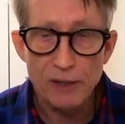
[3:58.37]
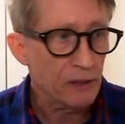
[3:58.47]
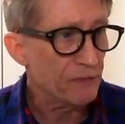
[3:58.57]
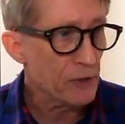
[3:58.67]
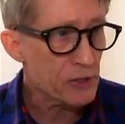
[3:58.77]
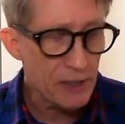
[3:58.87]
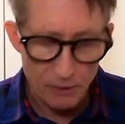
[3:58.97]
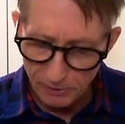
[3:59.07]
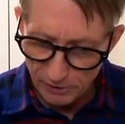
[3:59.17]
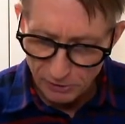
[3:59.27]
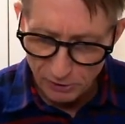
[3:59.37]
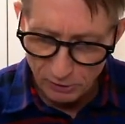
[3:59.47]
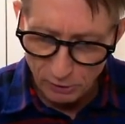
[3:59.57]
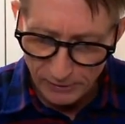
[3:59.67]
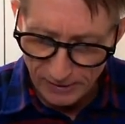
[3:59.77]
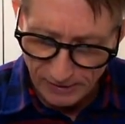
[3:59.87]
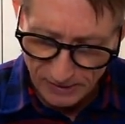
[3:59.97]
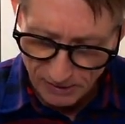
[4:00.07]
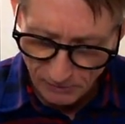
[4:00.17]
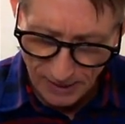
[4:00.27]
the first thing I'm going to do is
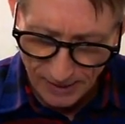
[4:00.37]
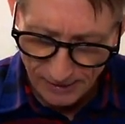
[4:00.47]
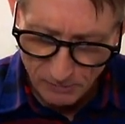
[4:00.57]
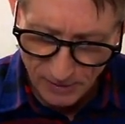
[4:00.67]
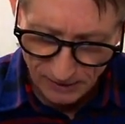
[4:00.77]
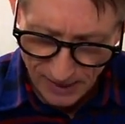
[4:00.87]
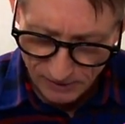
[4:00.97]
I'm going to animate that